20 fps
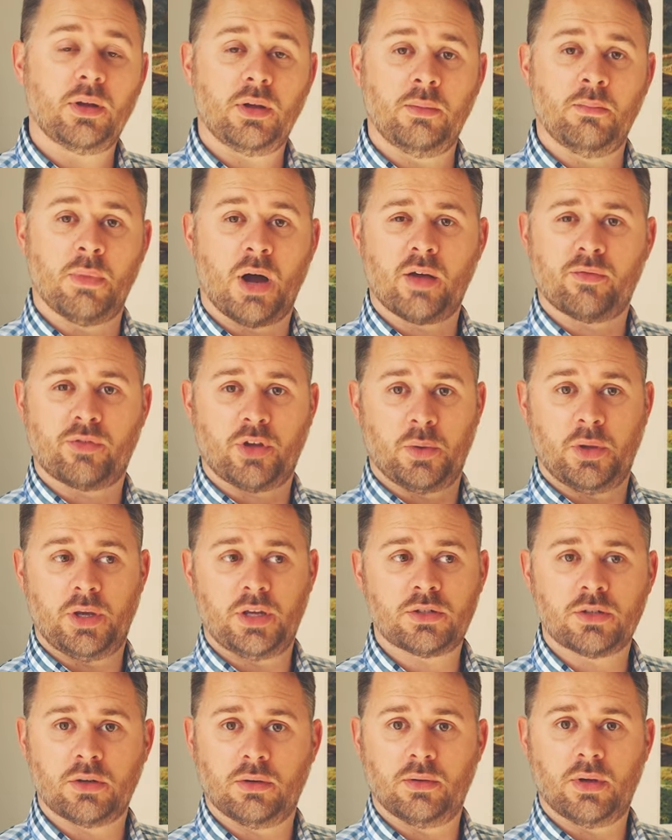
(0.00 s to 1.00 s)
in my view it
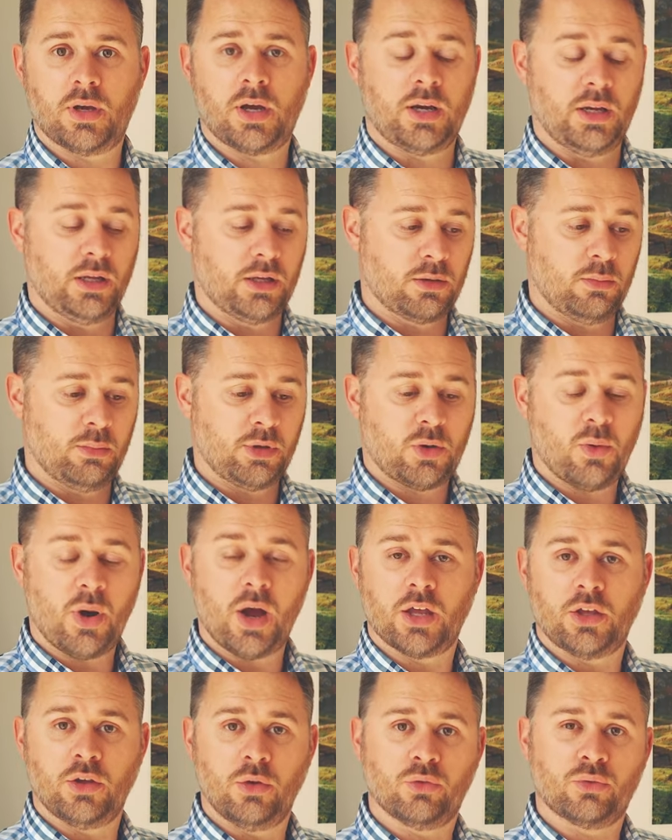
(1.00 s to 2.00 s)
isn't, and it can be
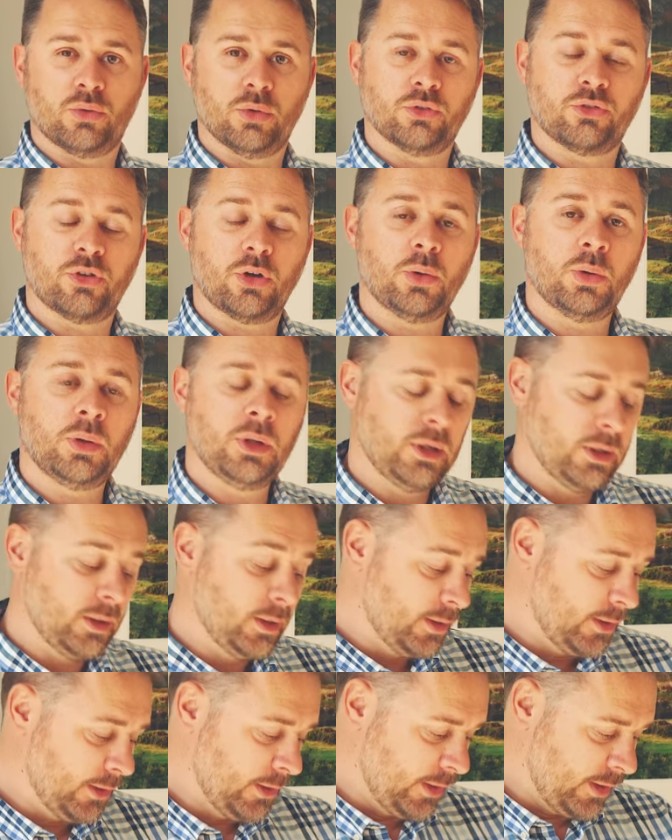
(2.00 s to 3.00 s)
quite a useful tool.
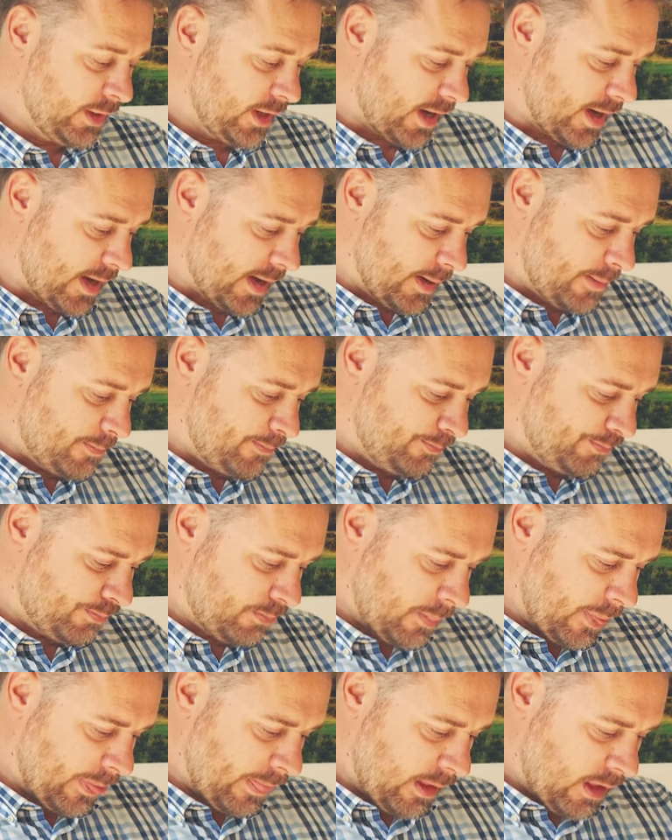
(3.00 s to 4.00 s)

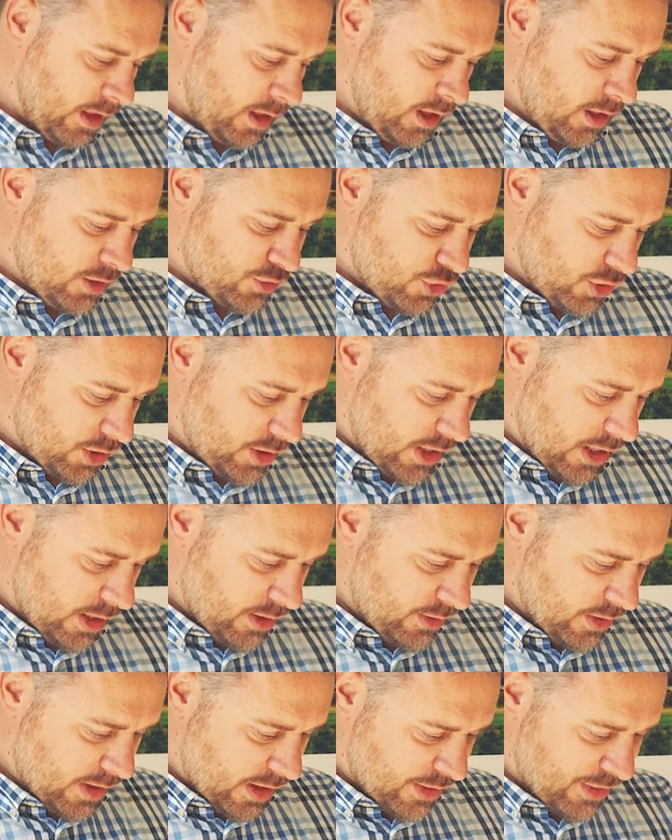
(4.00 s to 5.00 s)
So
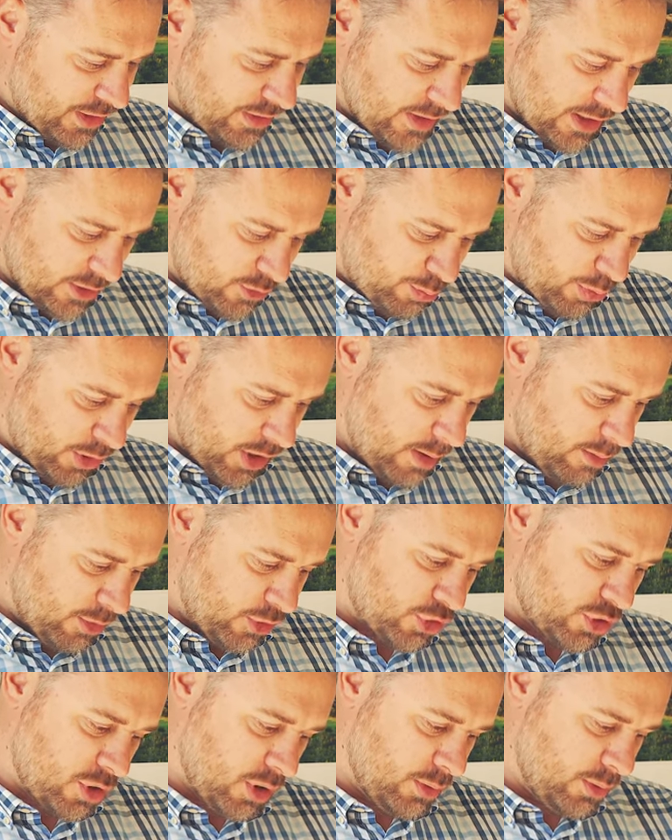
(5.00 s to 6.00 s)
yeah, I think that's pretty
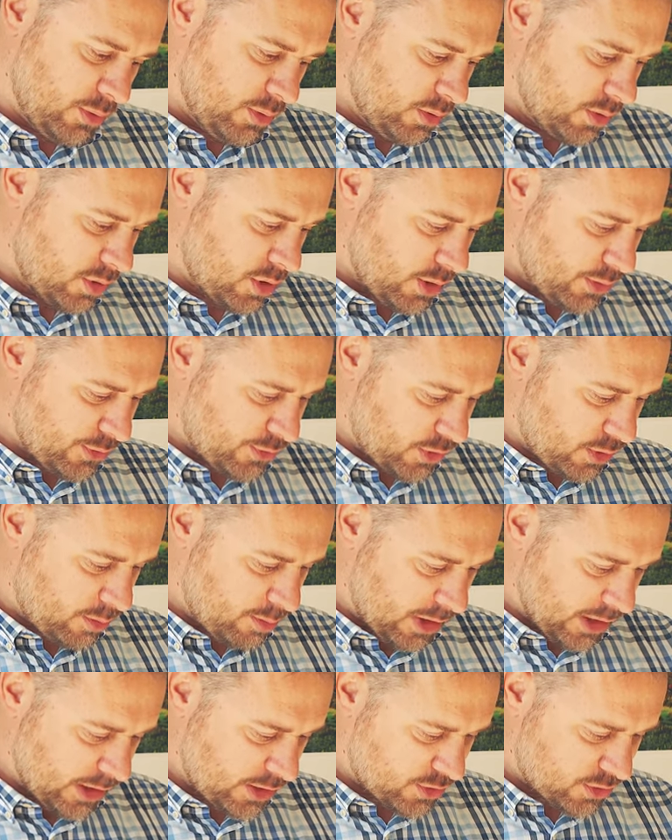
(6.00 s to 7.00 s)
much gone through
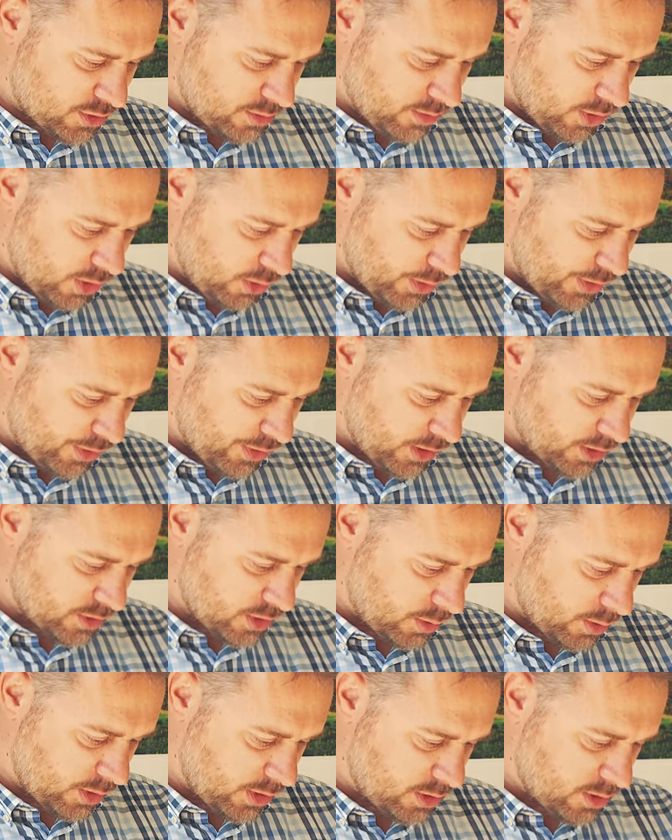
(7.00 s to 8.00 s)
my list of all the things
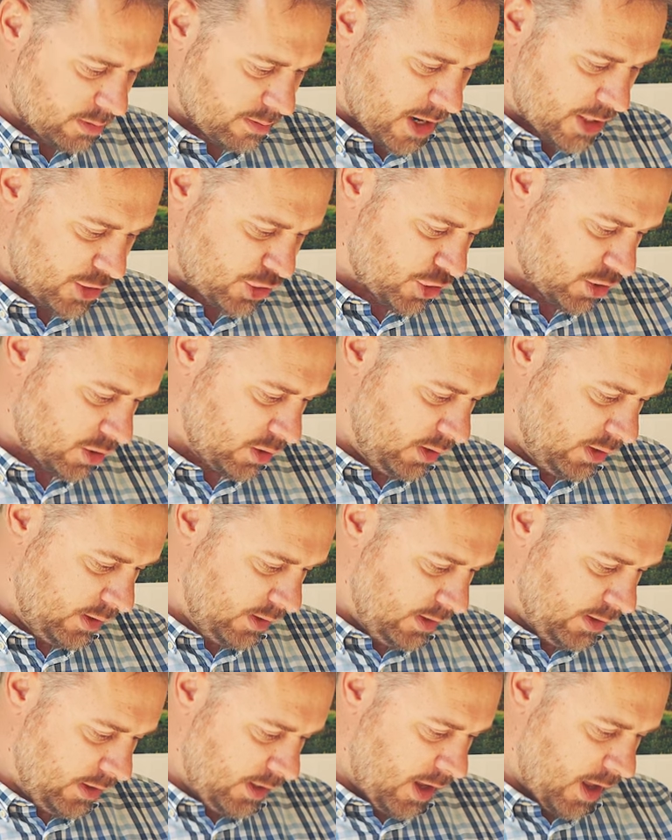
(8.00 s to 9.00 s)
I wanted to mention.
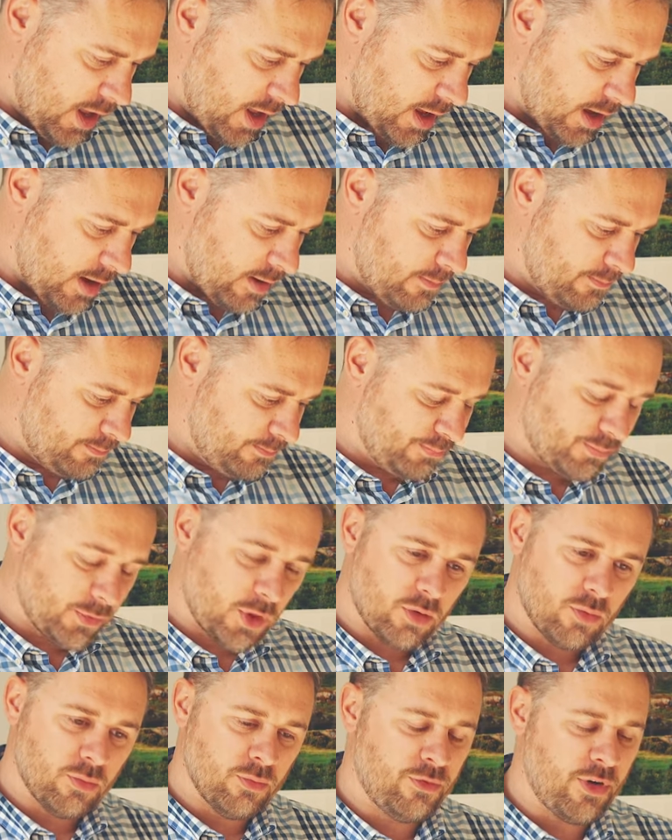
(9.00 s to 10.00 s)

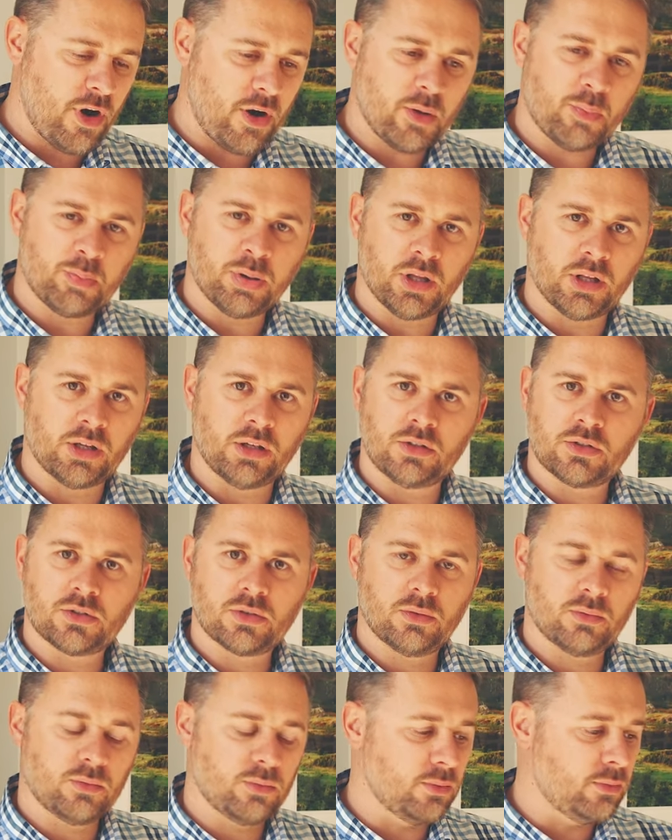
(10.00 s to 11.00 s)
Very
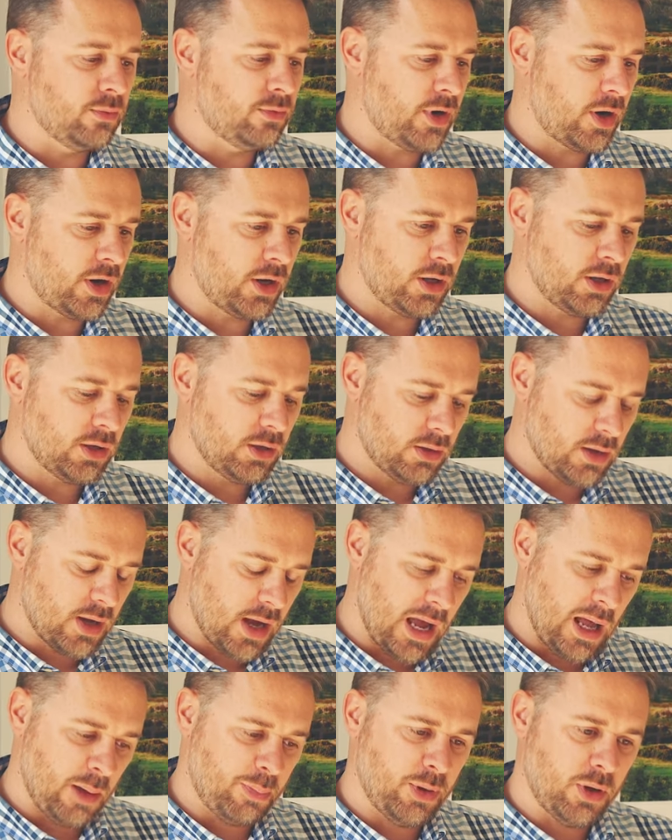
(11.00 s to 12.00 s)
pleased, very
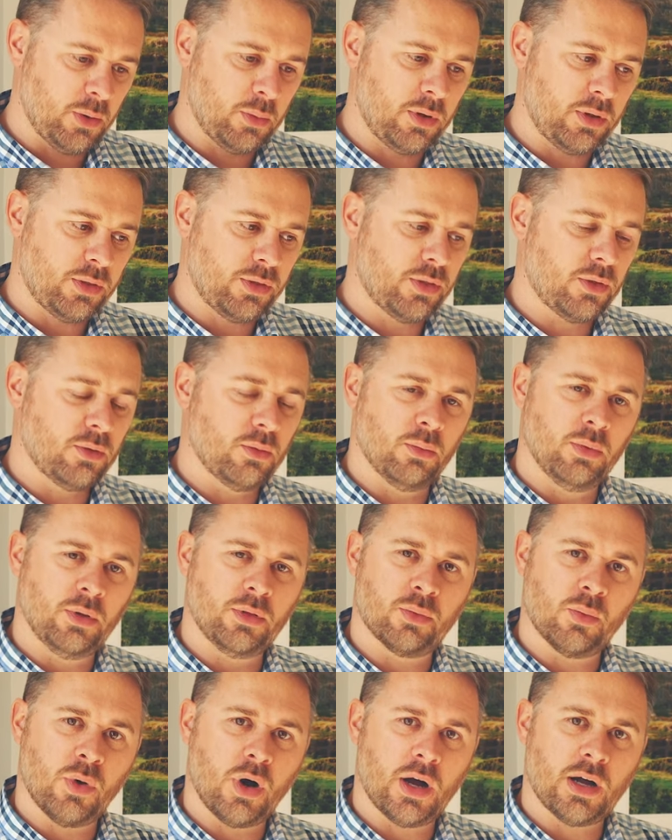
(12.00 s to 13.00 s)
happy
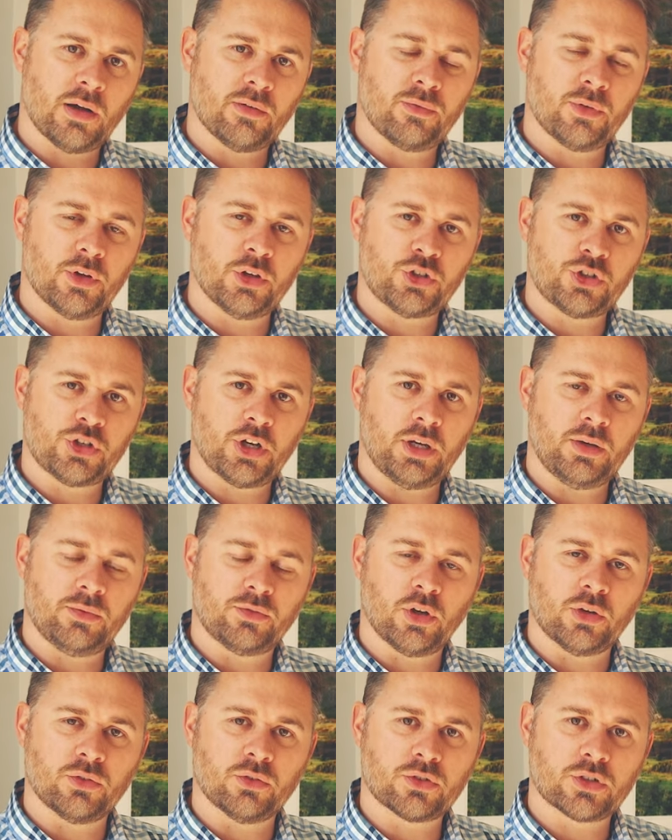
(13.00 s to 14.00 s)
with what I've
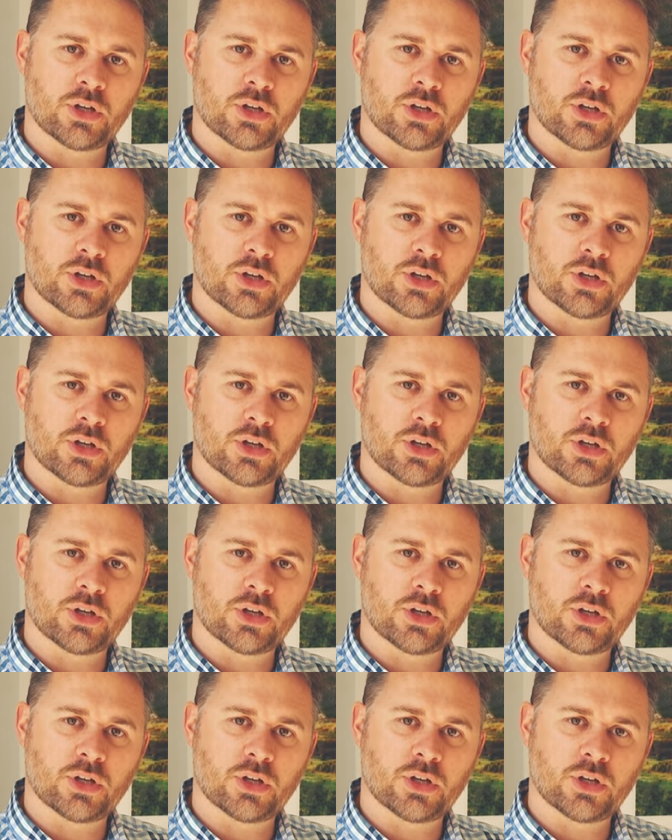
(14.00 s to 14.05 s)
achieved on